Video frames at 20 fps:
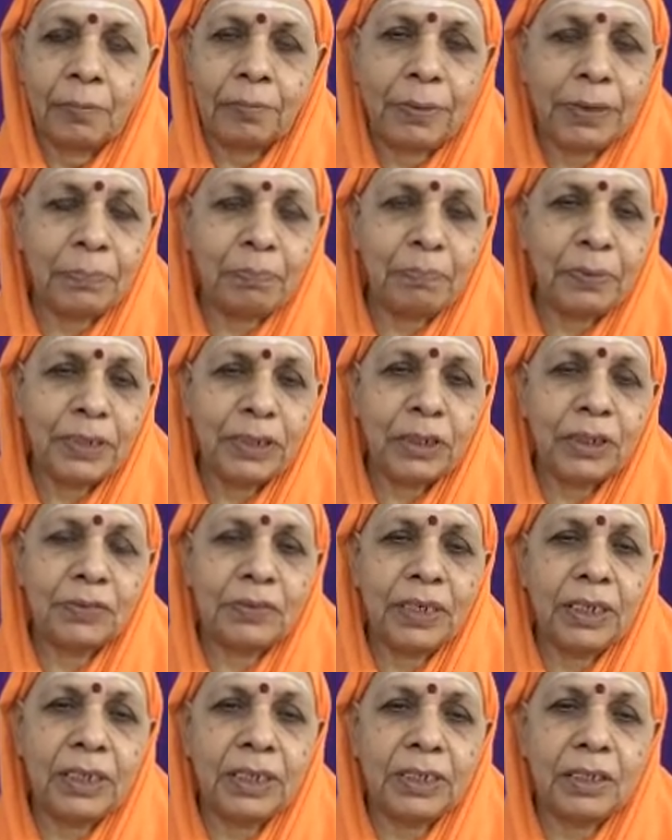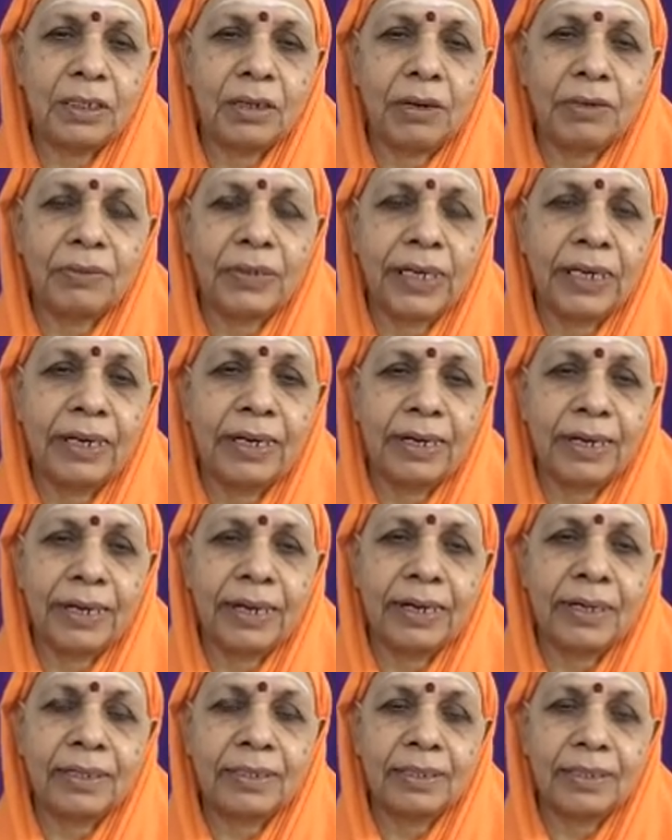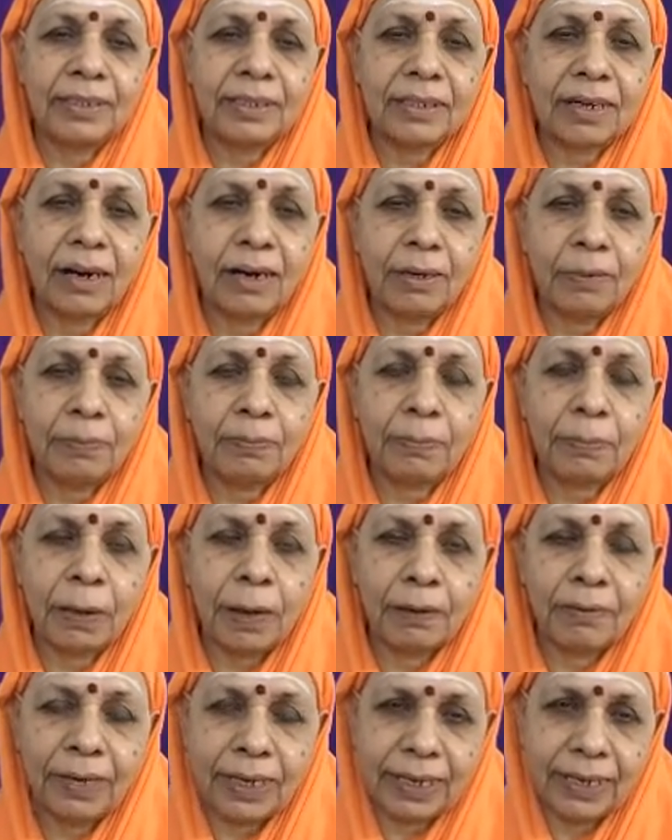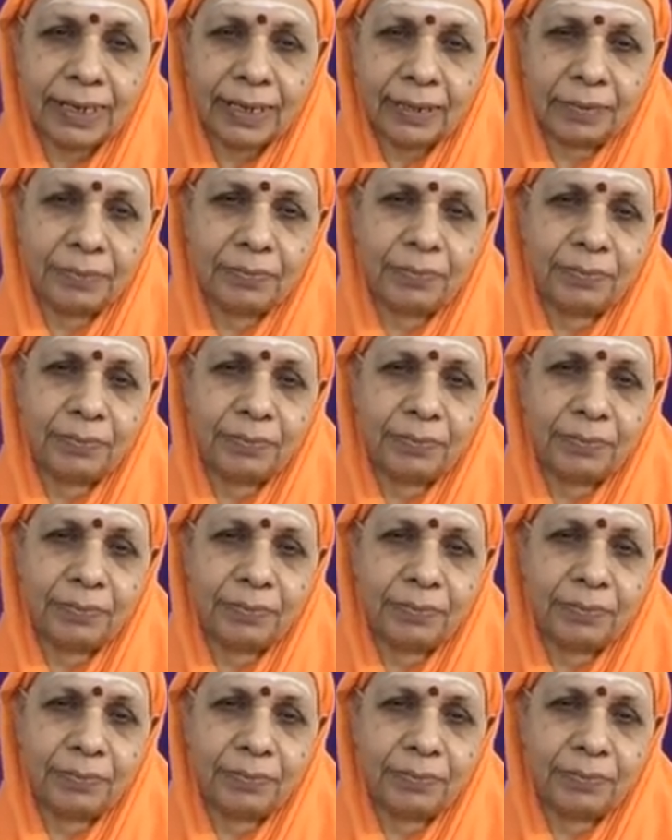Perpetuation of ignorance is called poverty.